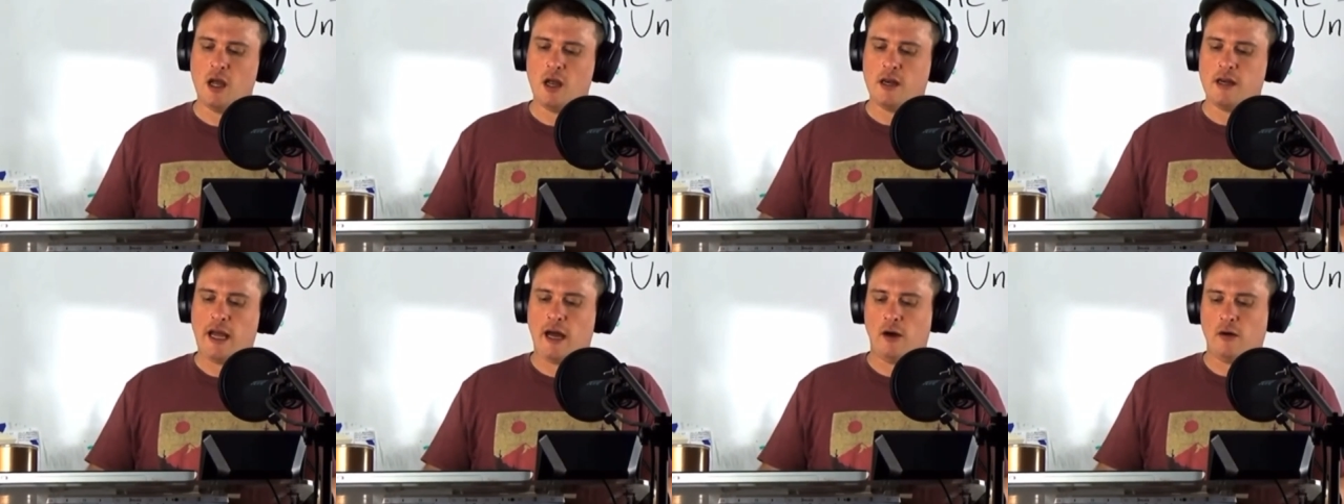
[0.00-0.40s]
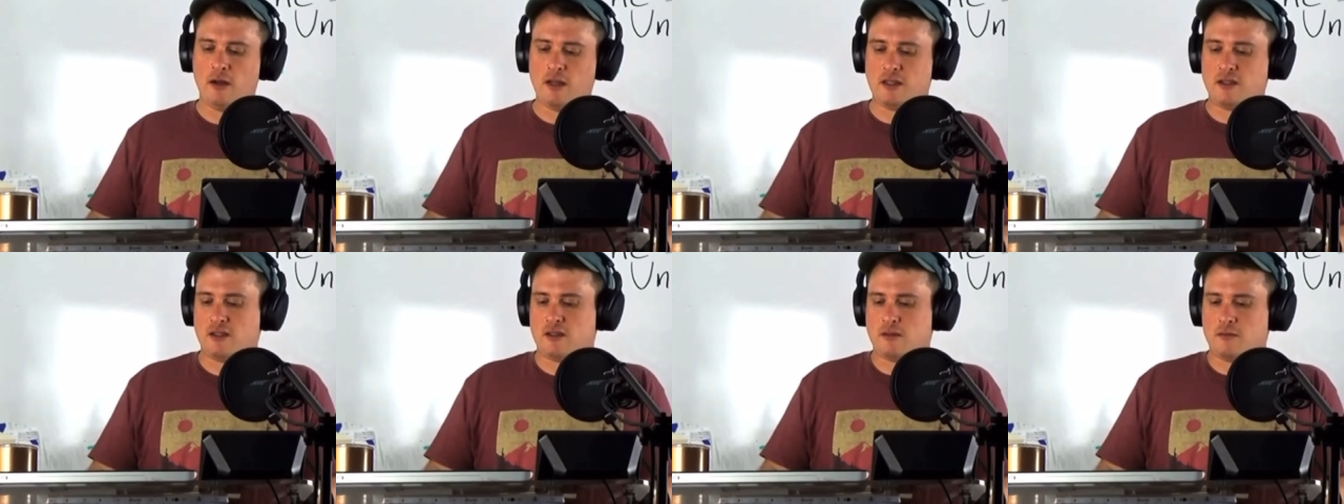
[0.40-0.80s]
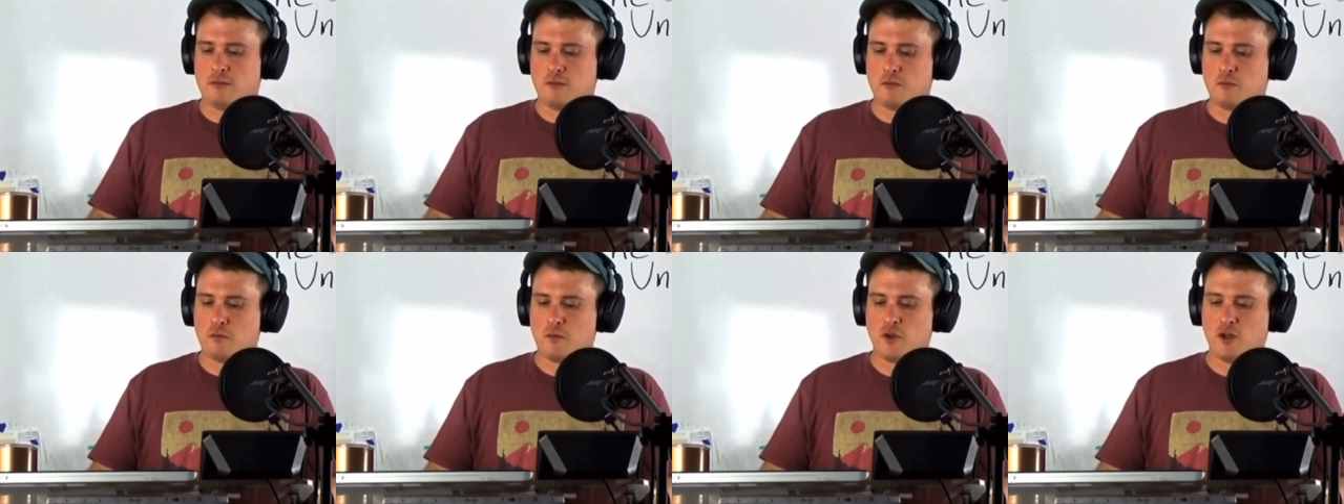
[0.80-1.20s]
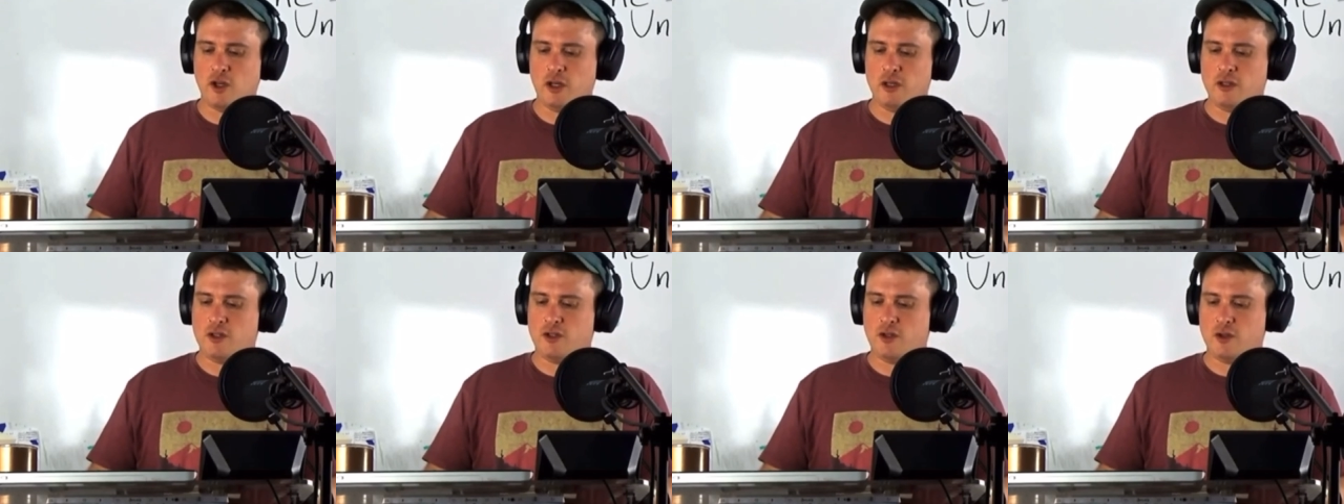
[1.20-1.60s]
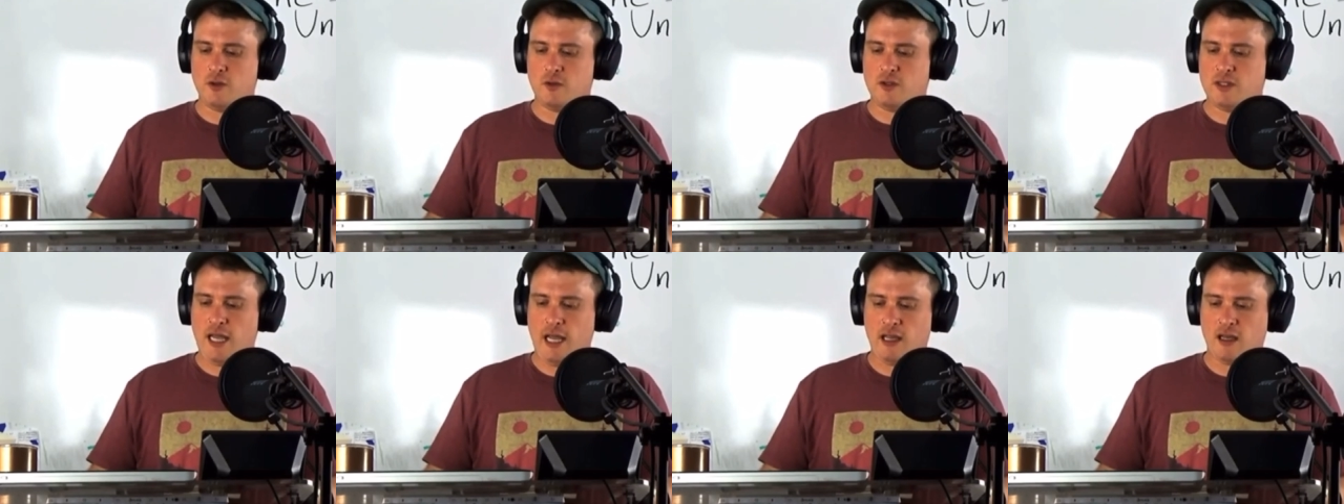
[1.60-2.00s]
Now, it's good to
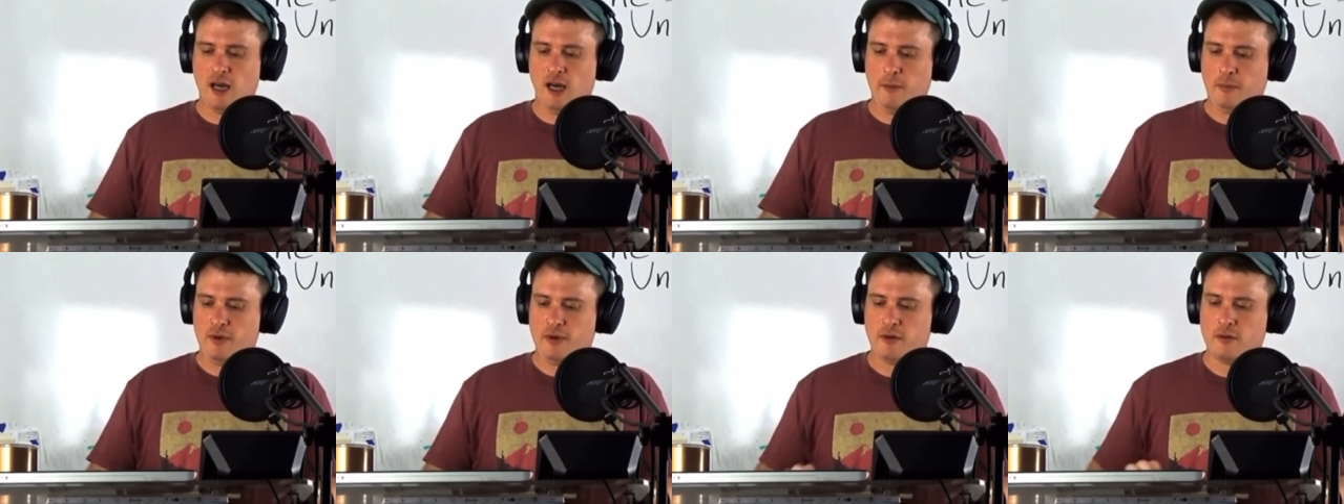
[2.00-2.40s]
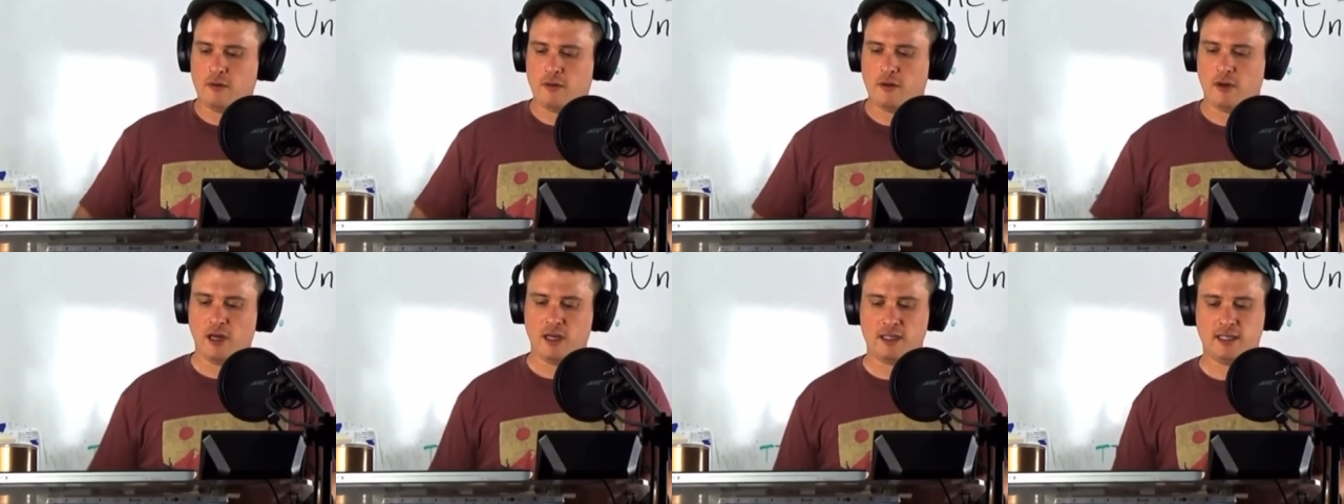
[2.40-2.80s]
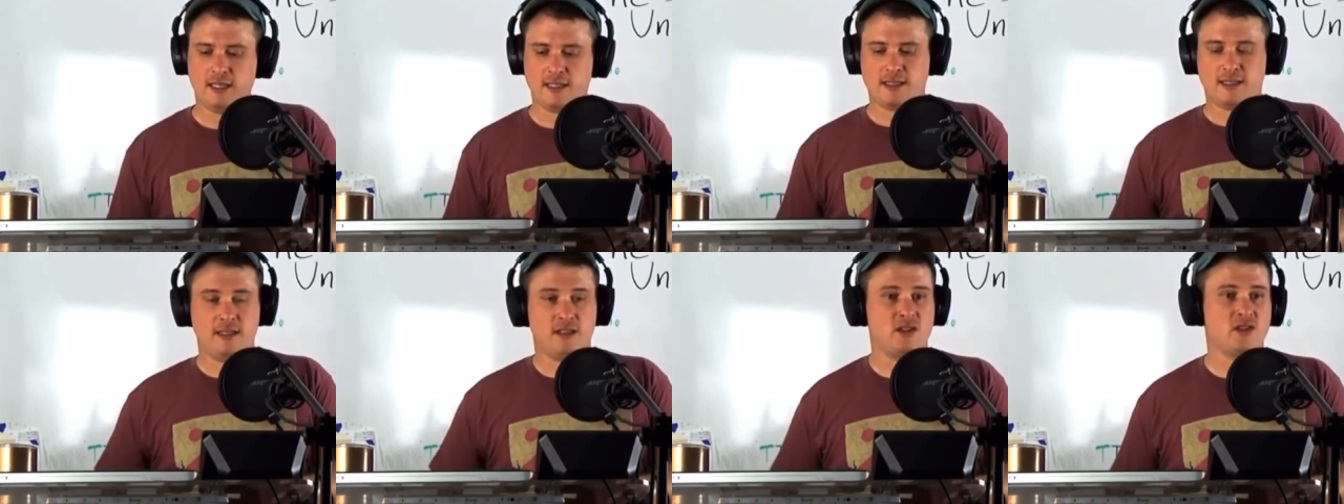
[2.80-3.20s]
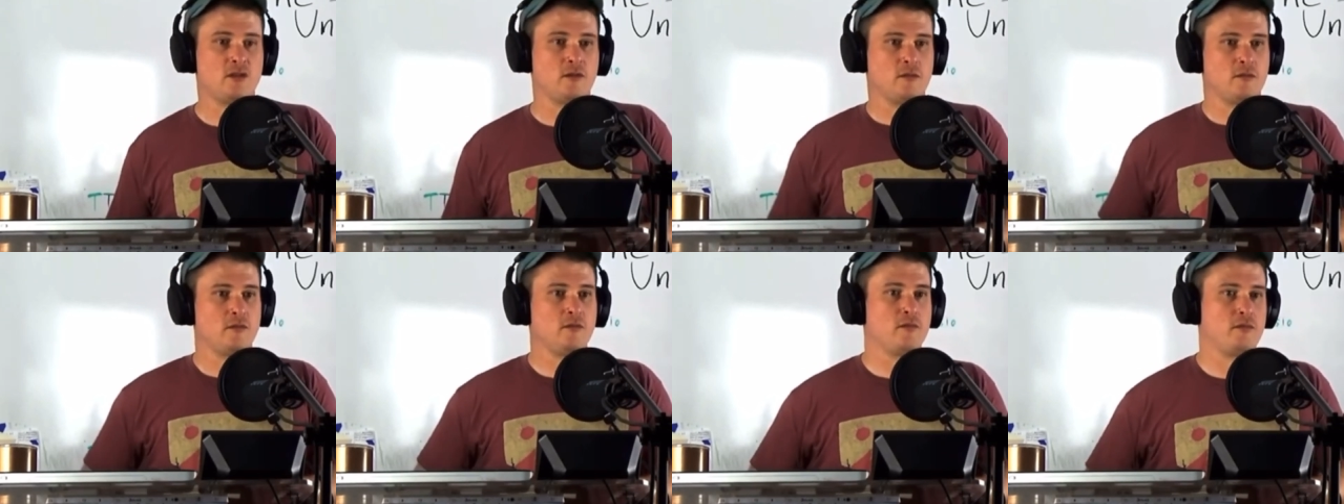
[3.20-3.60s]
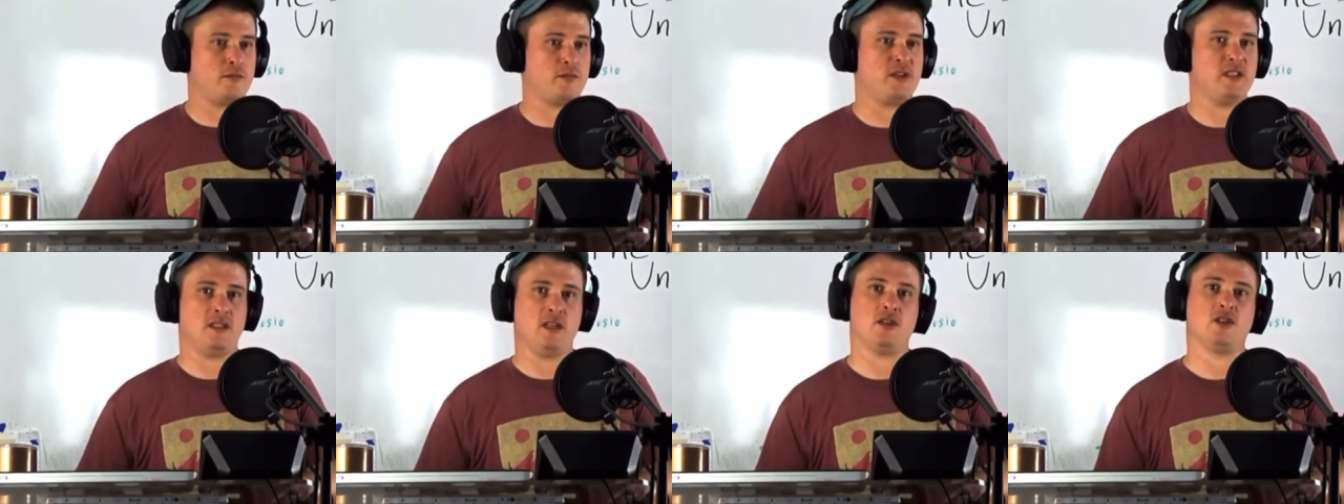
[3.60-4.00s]
take up a distance
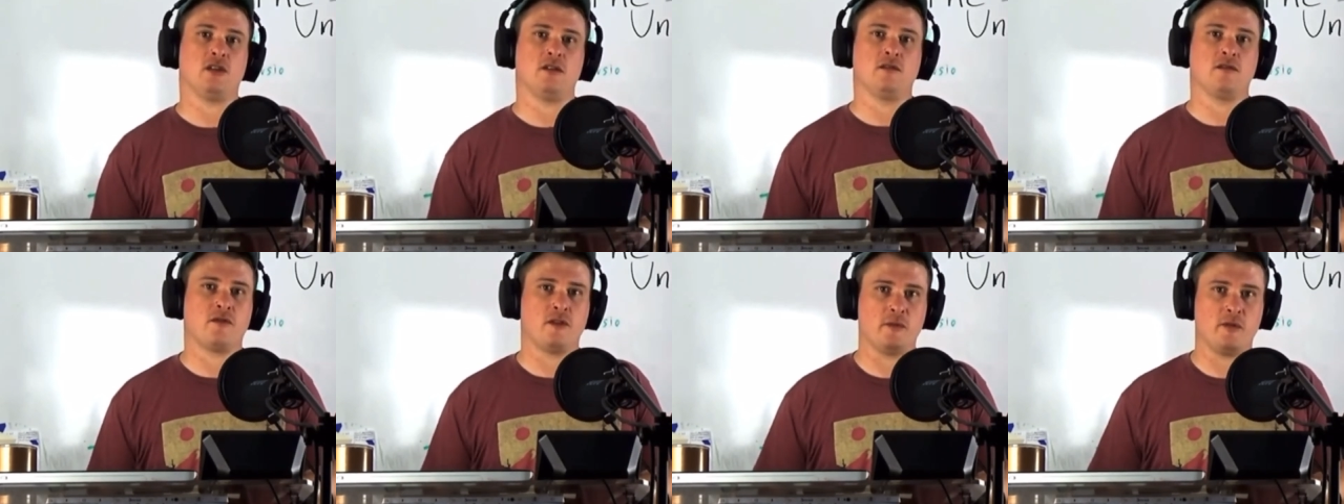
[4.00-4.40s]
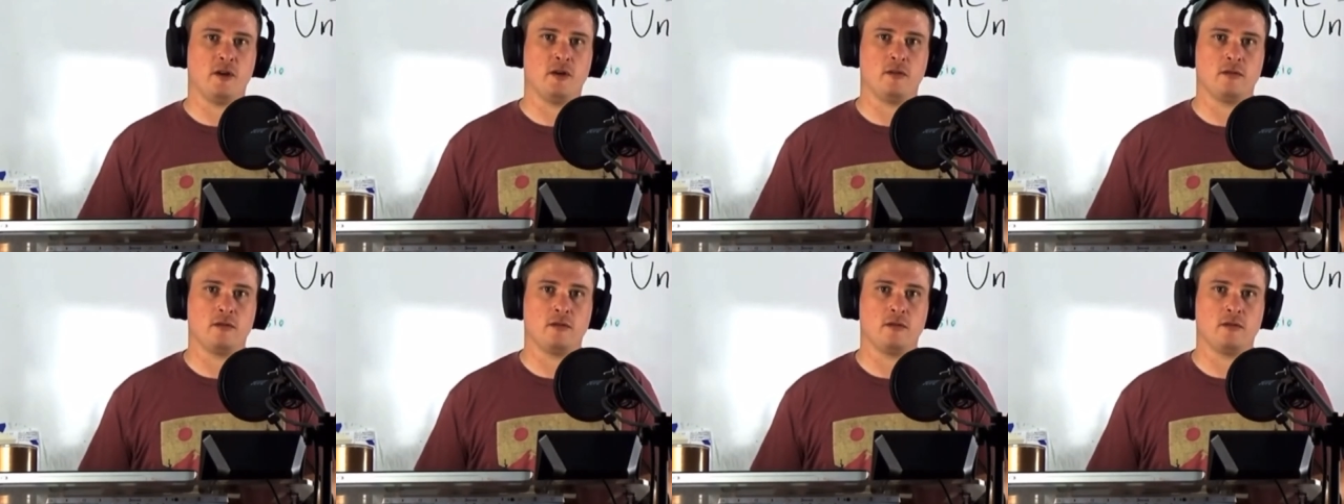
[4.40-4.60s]
position from